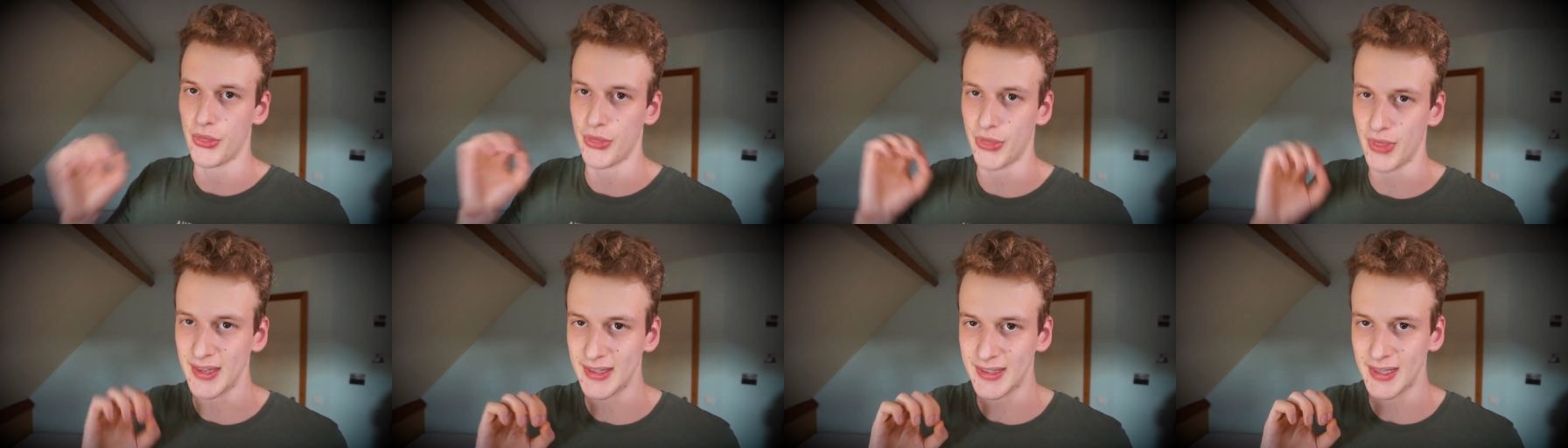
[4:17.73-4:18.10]

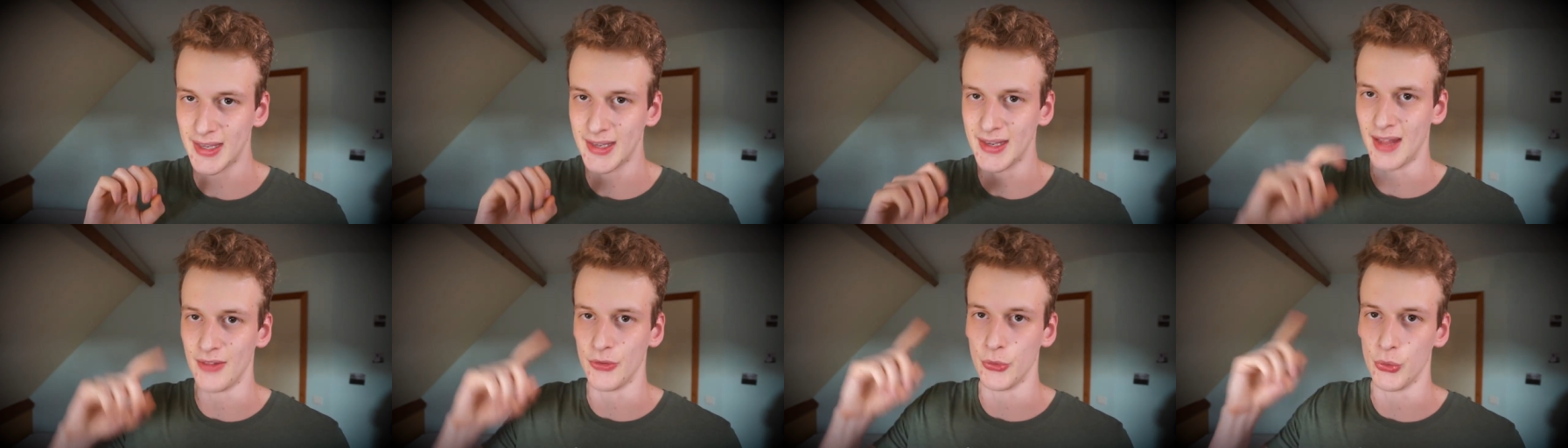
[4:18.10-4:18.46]

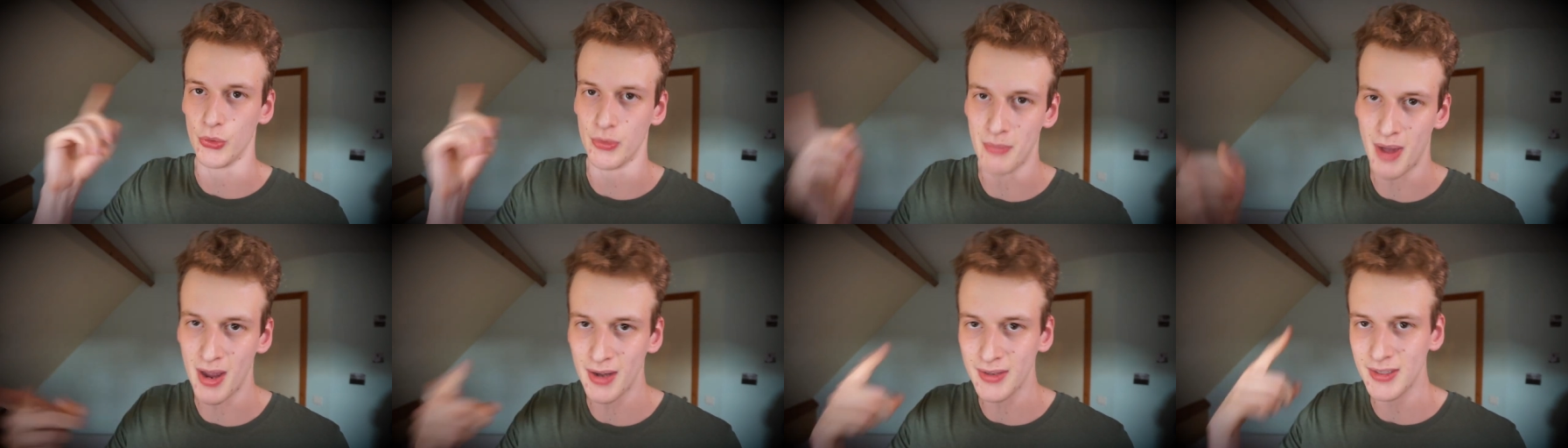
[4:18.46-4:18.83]
thinking and
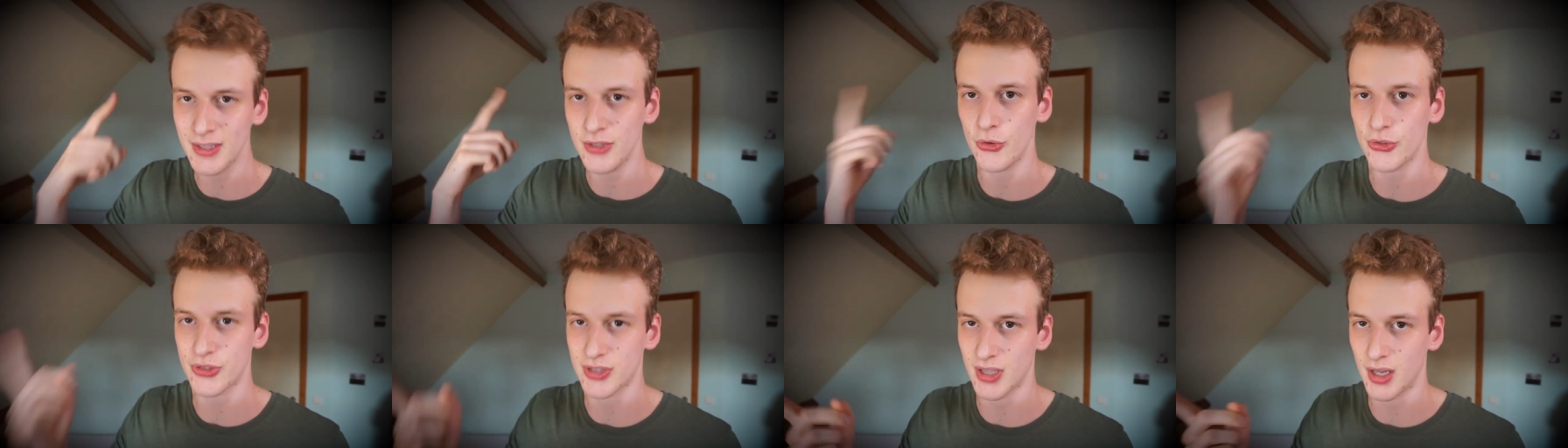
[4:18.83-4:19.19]

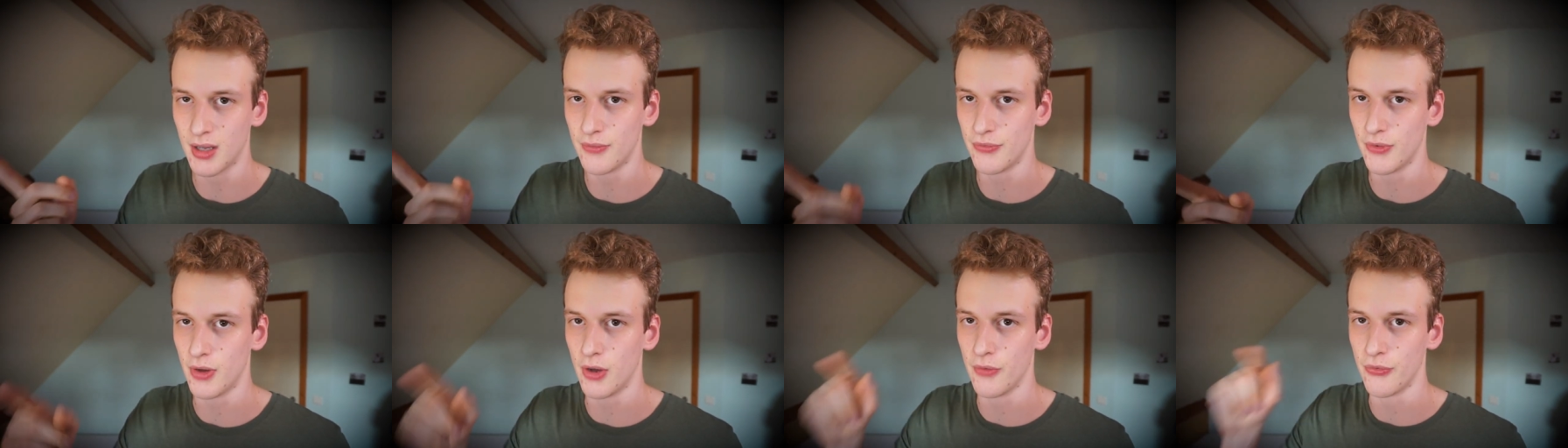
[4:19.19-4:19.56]
reminding
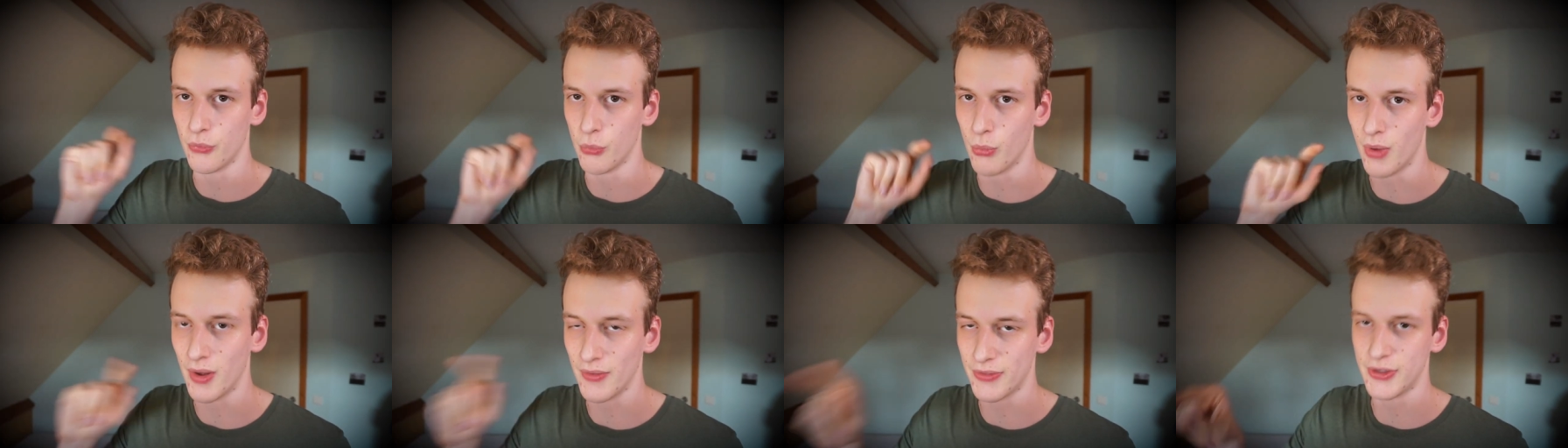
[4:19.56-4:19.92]
yourself of
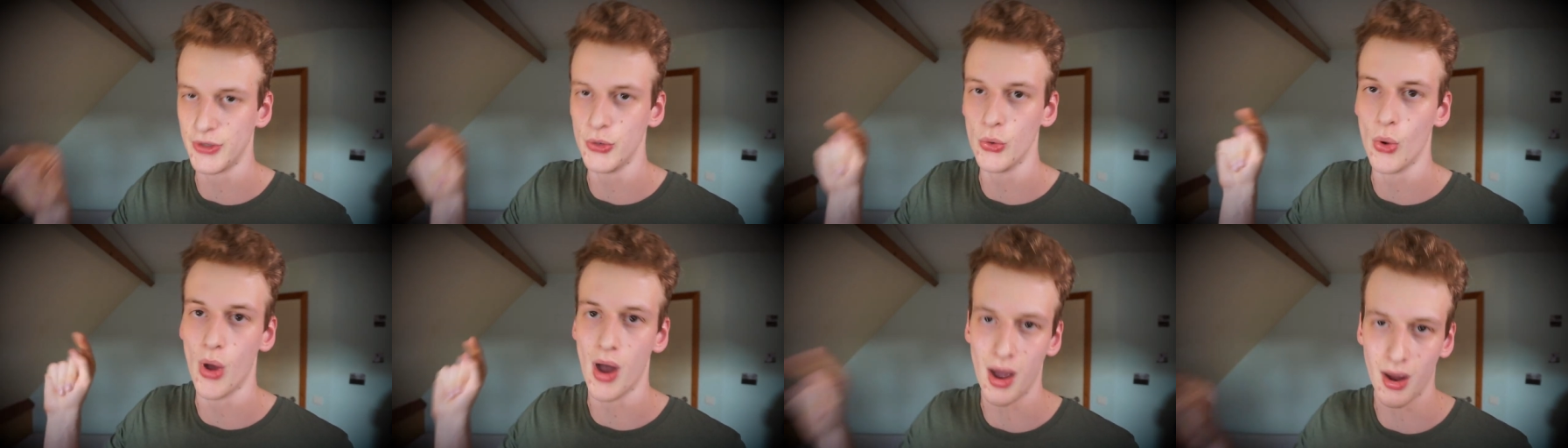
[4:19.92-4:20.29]

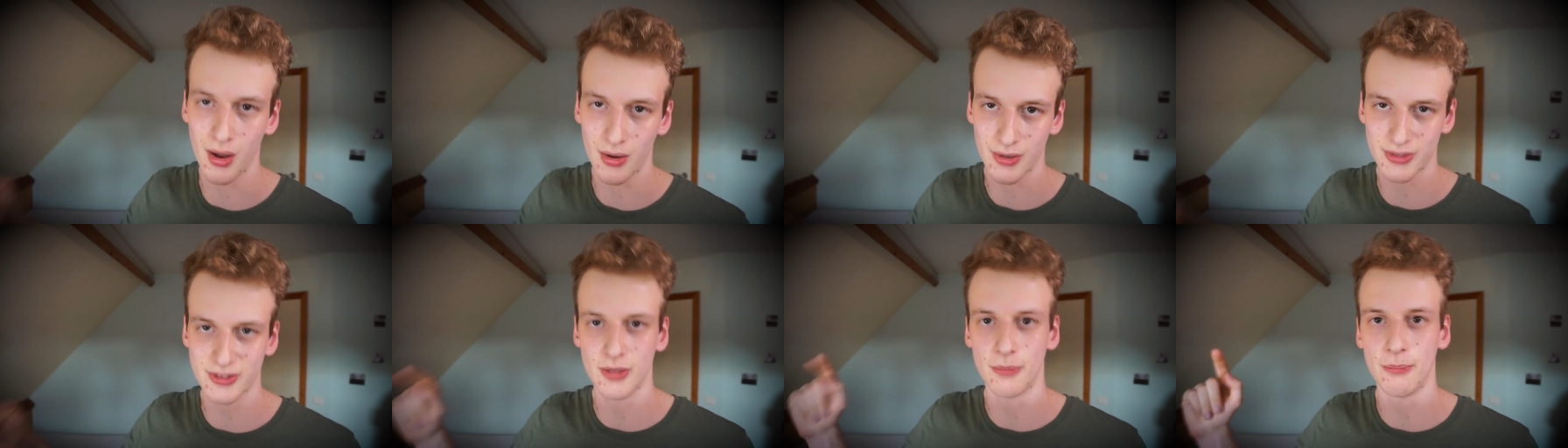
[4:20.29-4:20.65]
what you
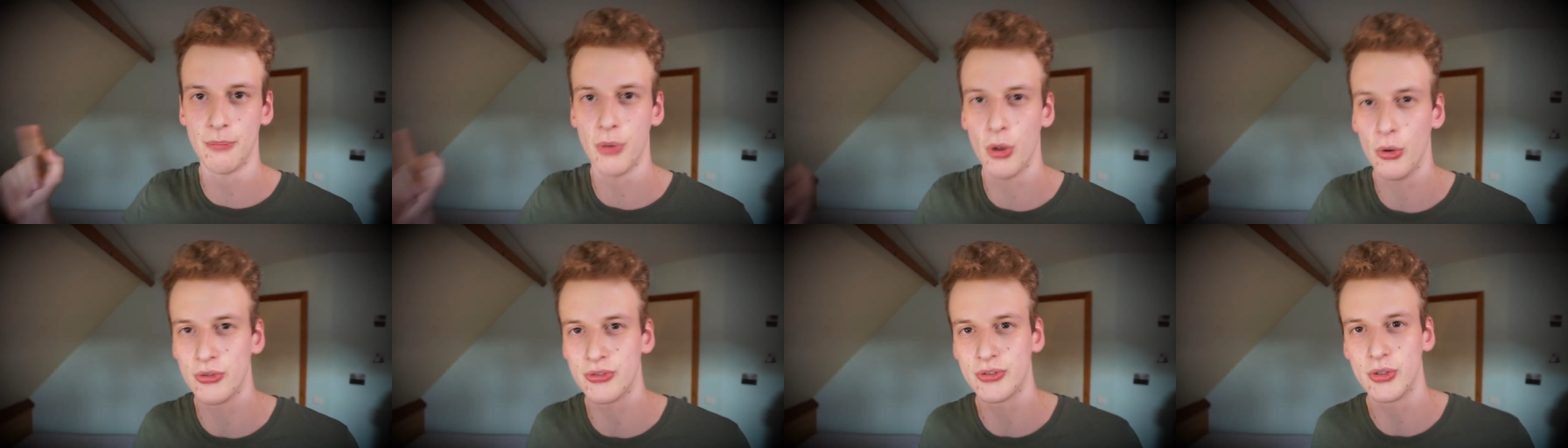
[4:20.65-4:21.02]
are
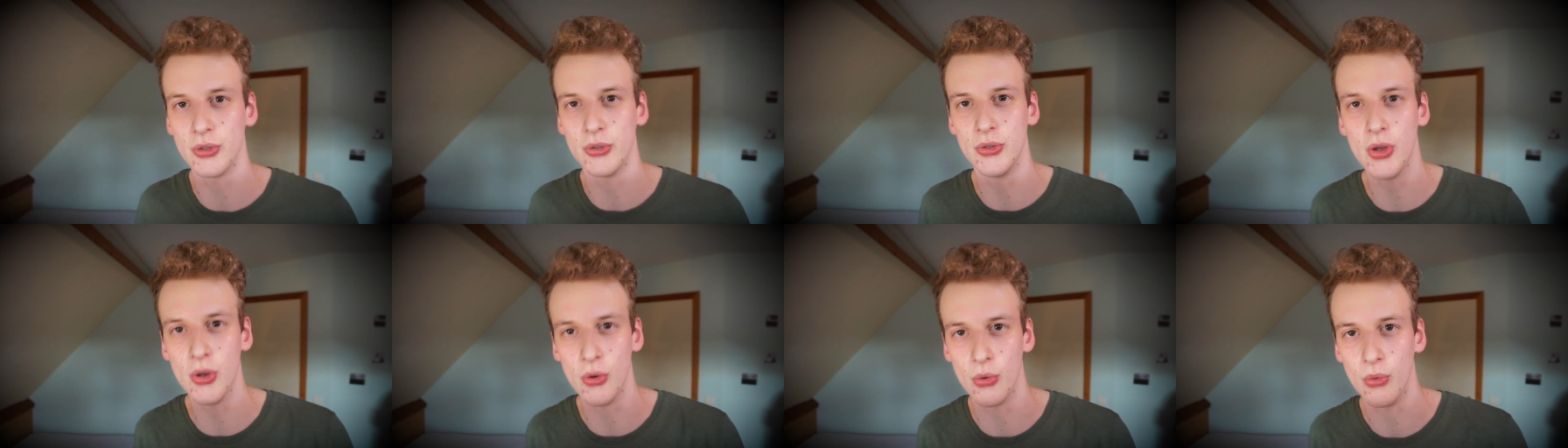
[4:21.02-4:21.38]
supposed
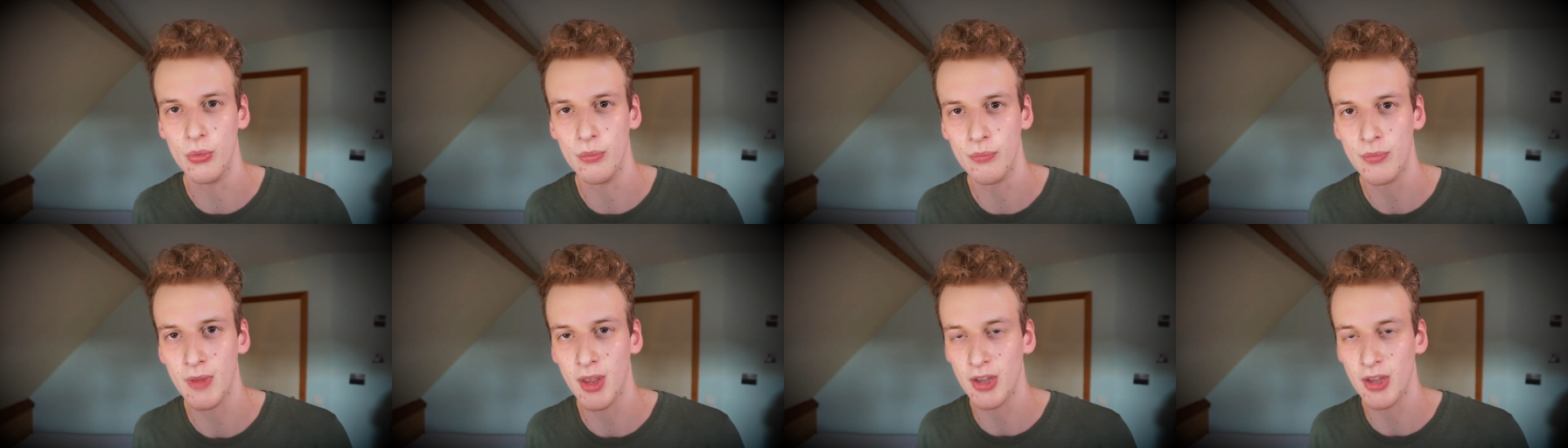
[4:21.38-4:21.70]
to do.